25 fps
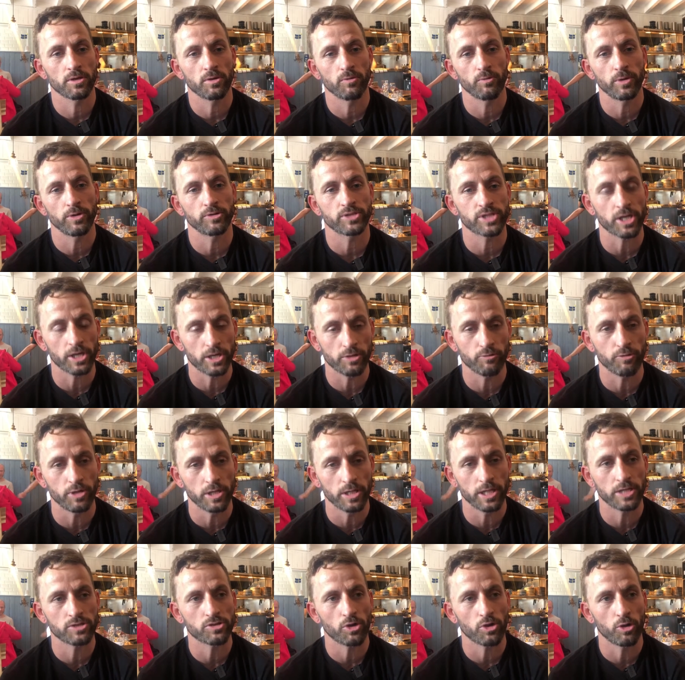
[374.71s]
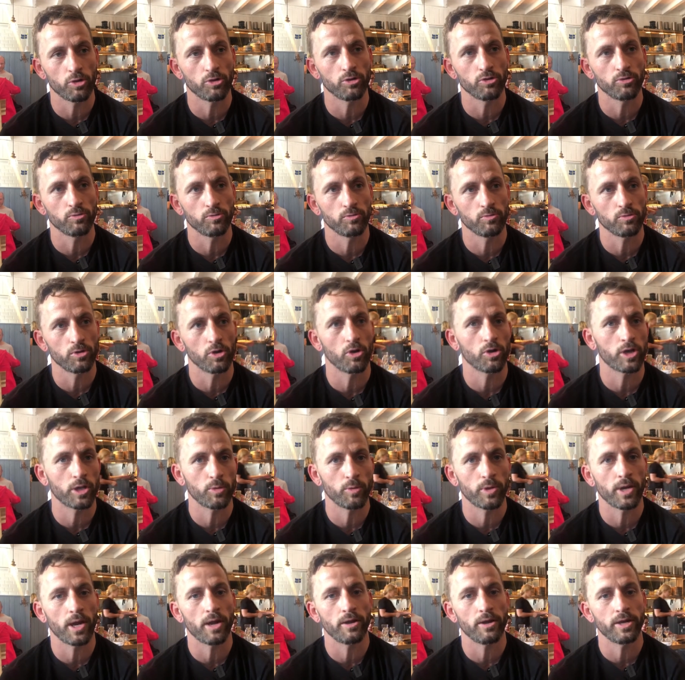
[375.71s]
we started to realise how lucky
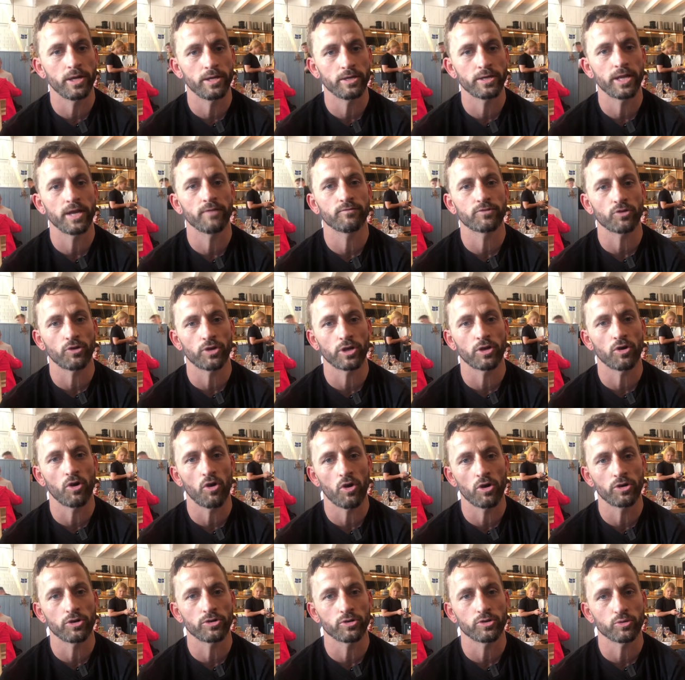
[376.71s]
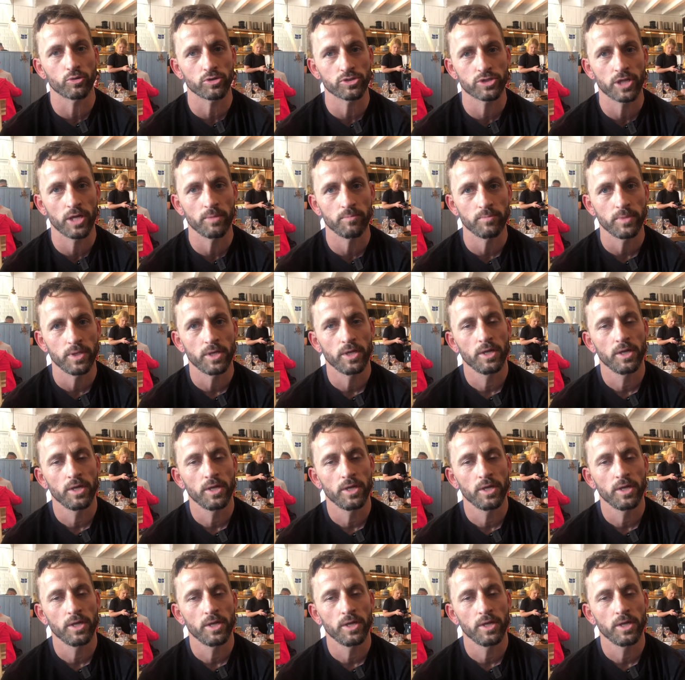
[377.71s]
we are here to have Donegal on our doorstep.